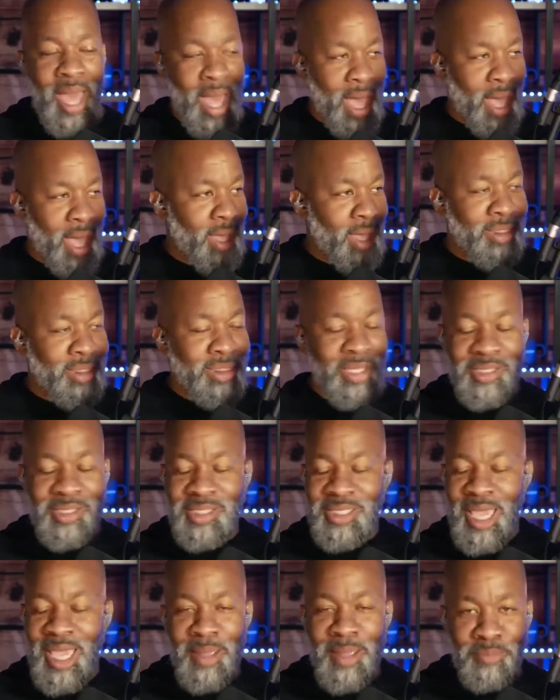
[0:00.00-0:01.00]
Yeah, the
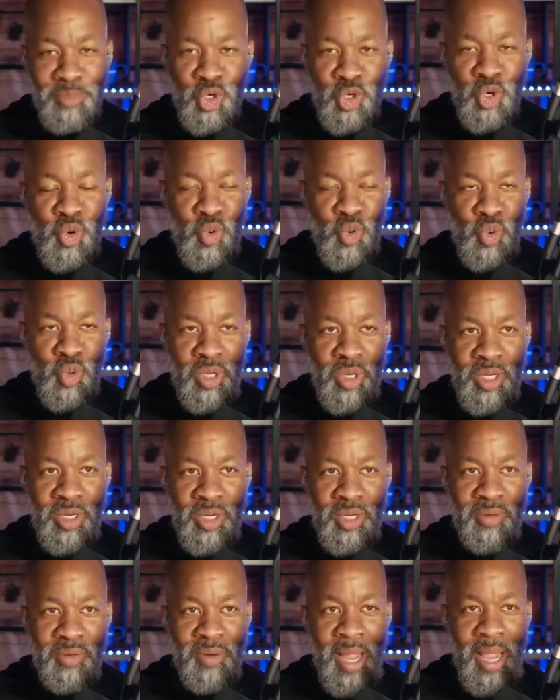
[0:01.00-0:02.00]
same two,
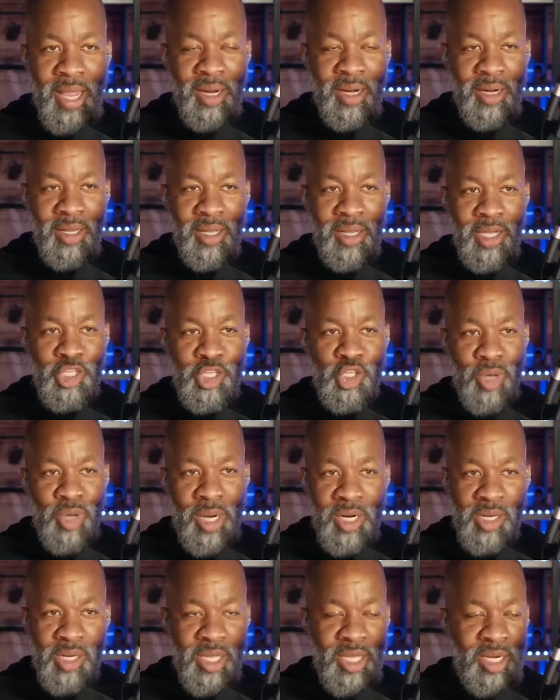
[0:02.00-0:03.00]
right?
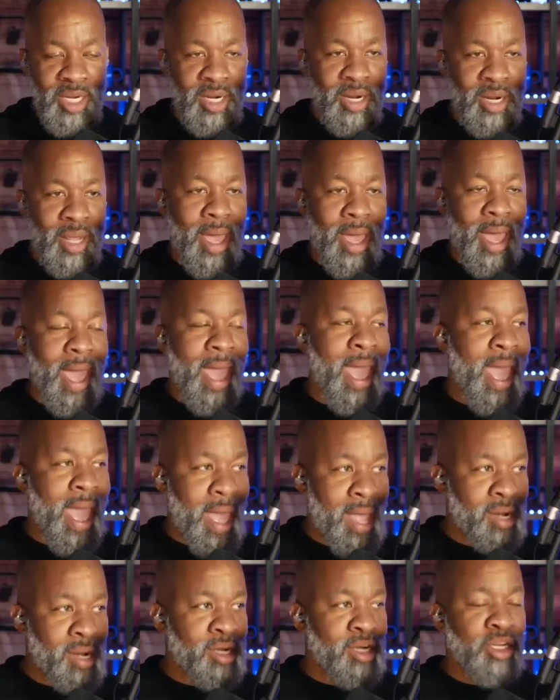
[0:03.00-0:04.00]
Adrenaline
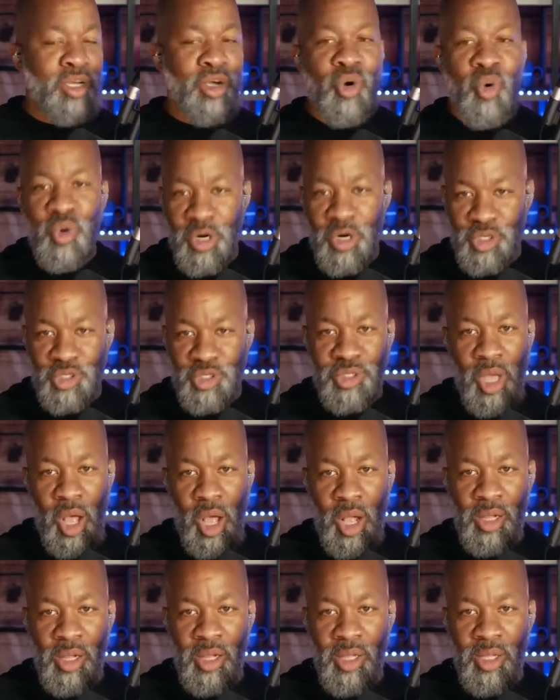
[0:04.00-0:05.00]
and
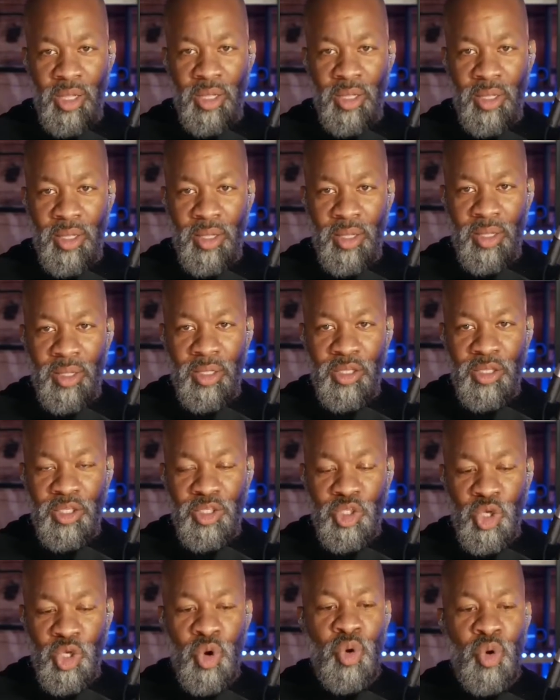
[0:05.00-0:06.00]
cortisol.
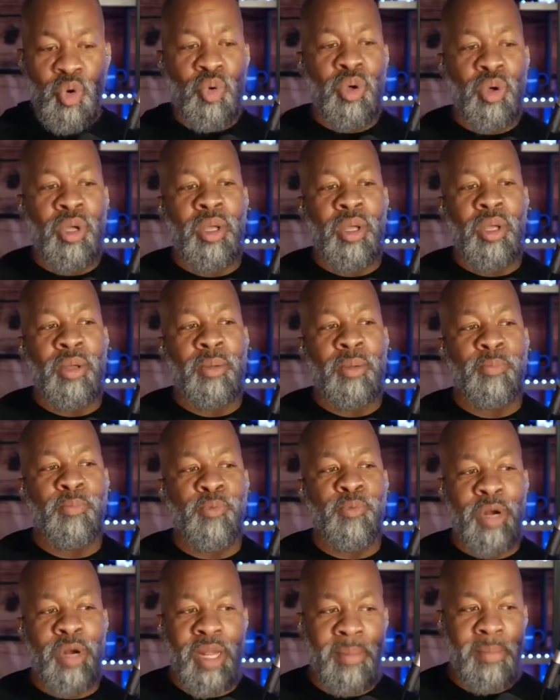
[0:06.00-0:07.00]
So
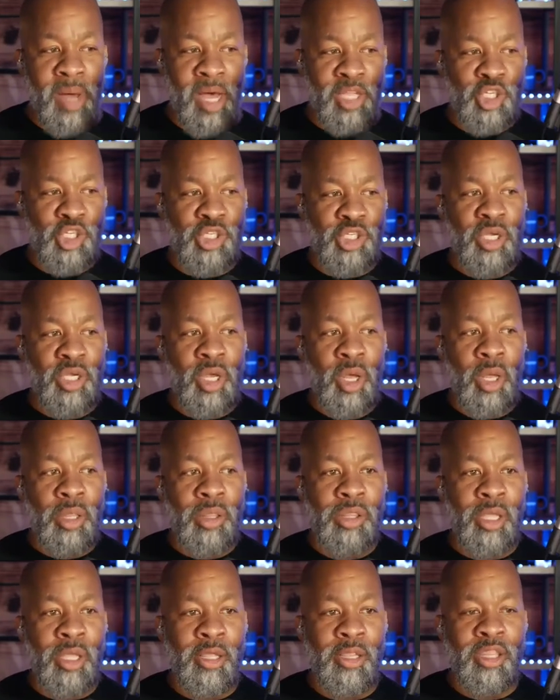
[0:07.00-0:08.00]
pretty much
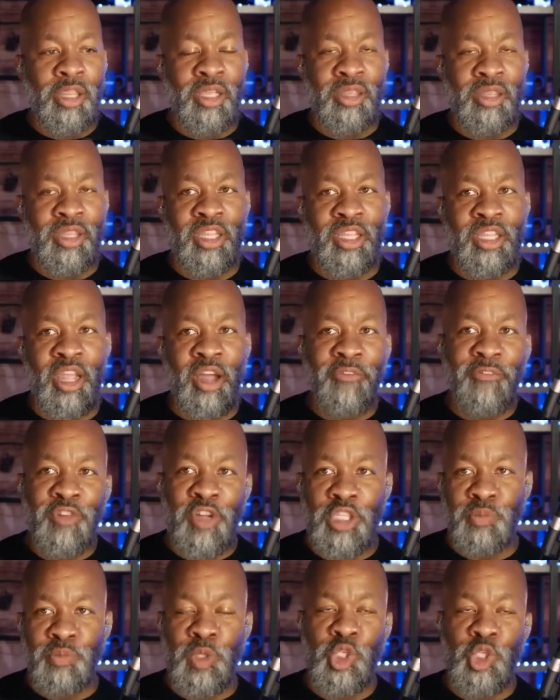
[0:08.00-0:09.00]
the
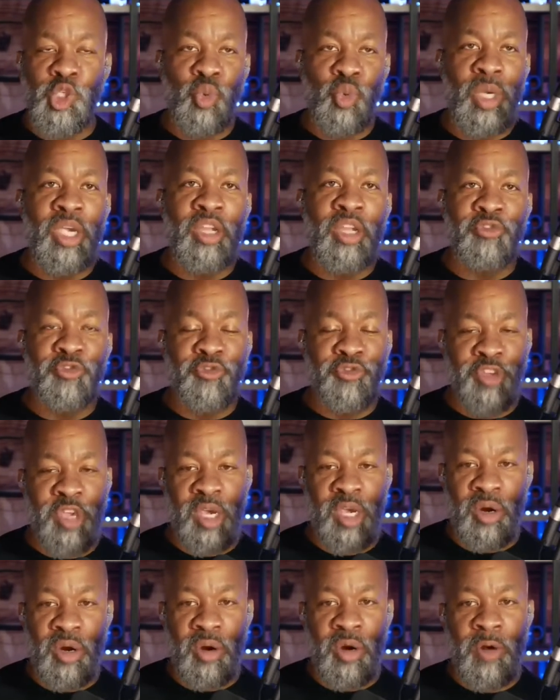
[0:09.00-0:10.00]
difference between
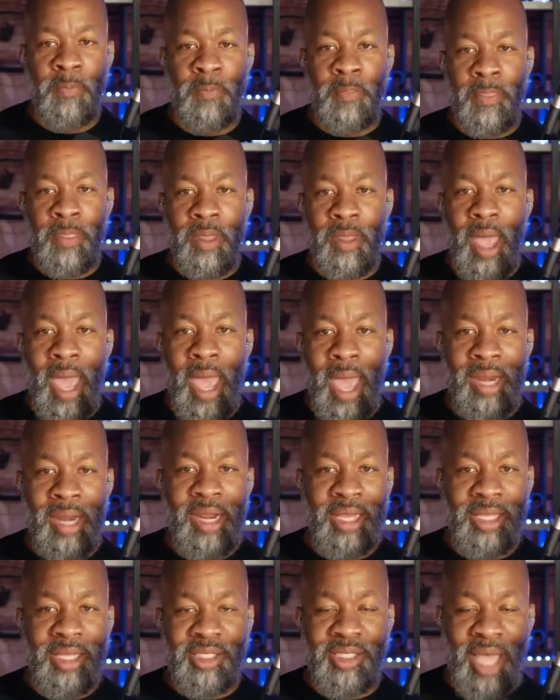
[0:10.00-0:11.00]
fear
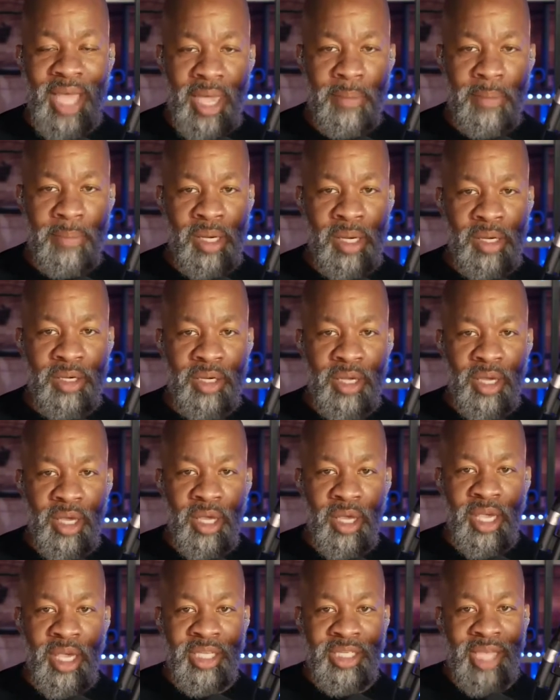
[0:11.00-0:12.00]
and excitement
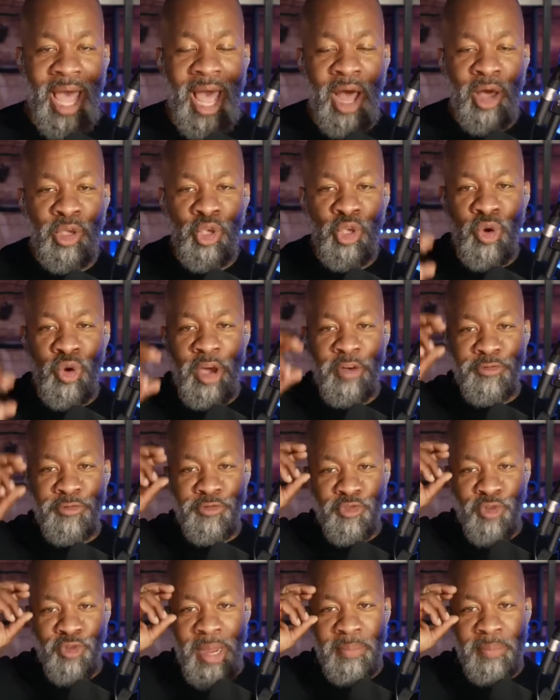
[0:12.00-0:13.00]
is how you have
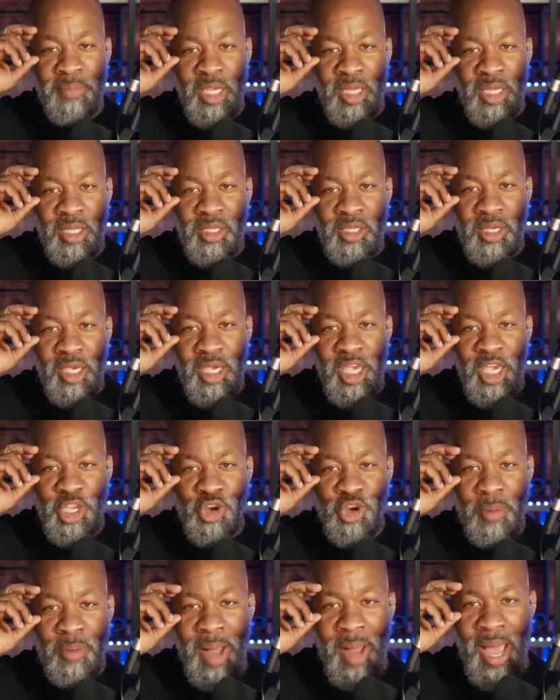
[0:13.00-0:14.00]
framed it
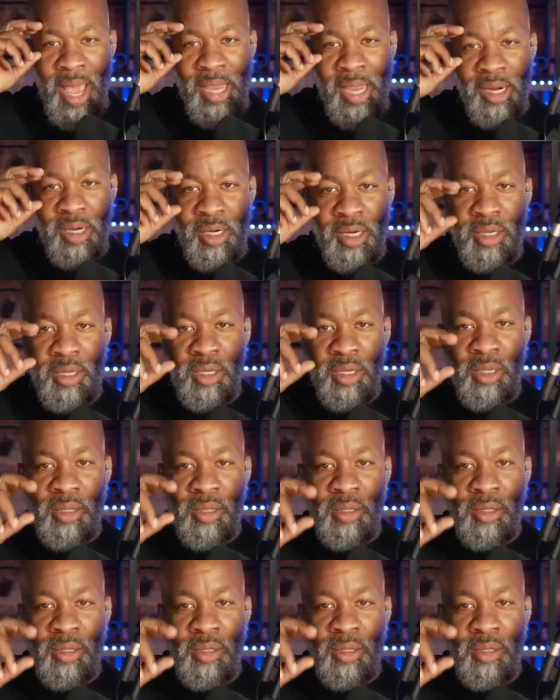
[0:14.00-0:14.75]
in your mind.